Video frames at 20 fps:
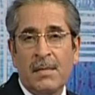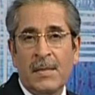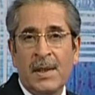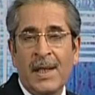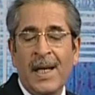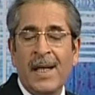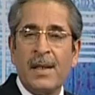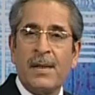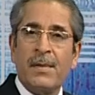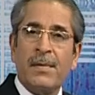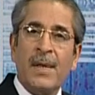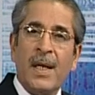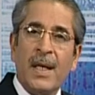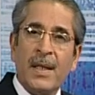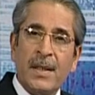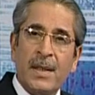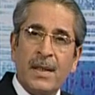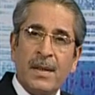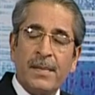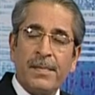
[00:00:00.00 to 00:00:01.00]

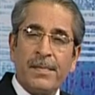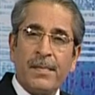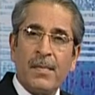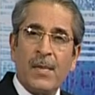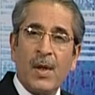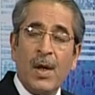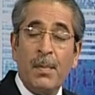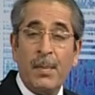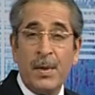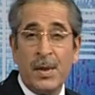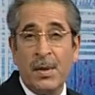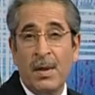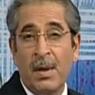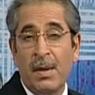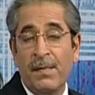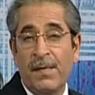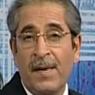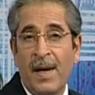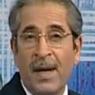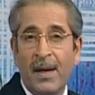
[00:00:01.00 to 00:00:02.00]
characterized or
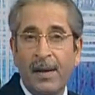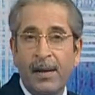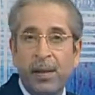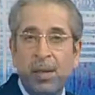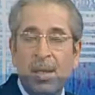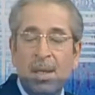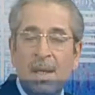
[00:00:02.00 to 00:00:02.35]
personified